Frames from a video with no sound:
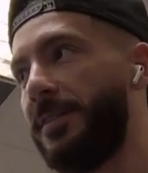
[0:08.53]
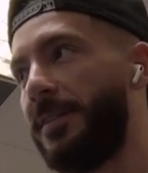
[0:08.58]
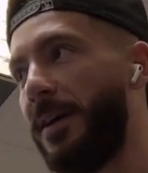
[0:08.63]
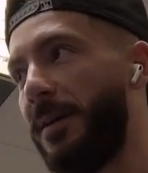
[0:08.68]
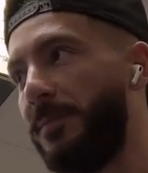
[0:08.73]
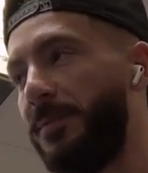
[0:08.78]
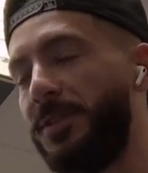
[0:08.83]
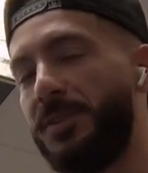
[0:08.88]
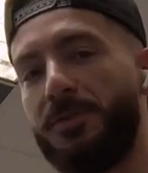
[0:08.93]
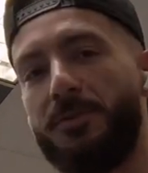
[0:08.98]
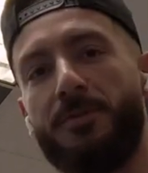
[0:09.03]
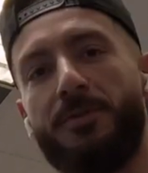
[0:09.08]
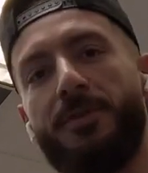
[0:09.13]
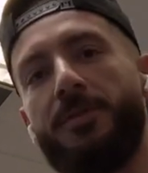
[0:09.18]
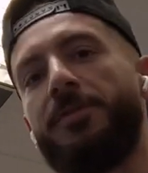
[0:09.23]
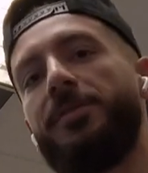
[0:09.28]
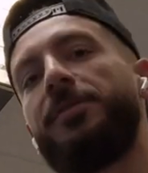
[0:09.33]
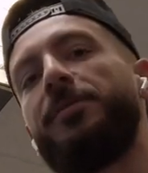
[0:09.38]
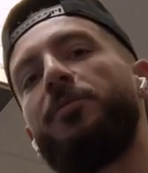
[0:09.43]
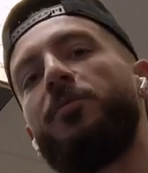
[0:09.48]
I'm sore
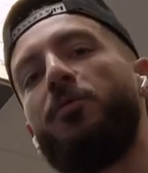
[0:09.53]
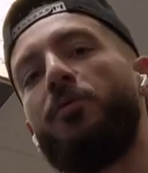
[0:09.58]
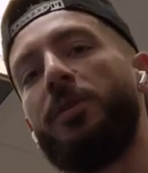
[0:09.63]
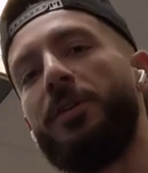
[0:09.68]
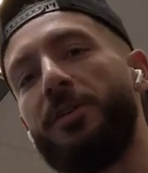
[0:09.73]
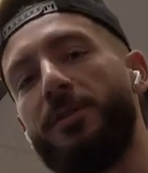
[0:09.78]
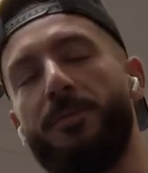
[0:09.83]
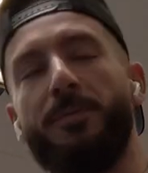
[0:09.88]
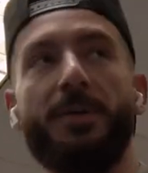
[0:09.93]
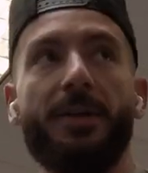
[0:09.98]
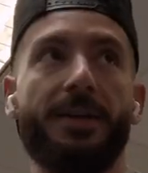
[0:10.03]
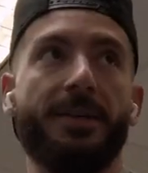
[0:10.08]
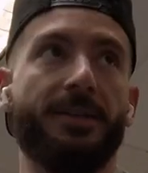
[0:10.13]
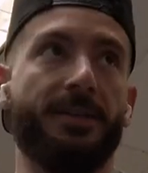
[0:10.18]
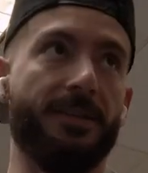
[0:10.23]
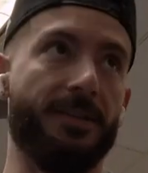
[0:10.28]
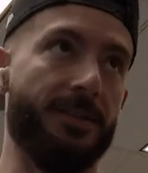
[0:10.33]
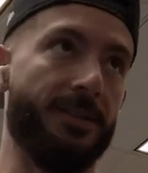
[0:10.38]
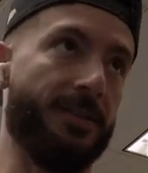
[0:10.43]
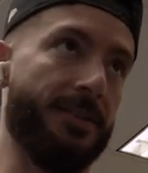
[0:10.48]
in some weird
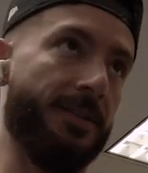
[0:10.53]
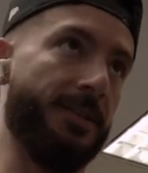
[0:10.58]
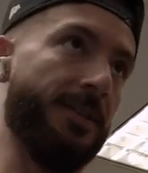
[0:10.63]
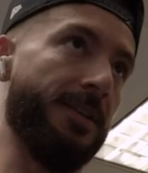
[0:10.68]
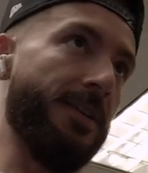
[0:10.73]
places.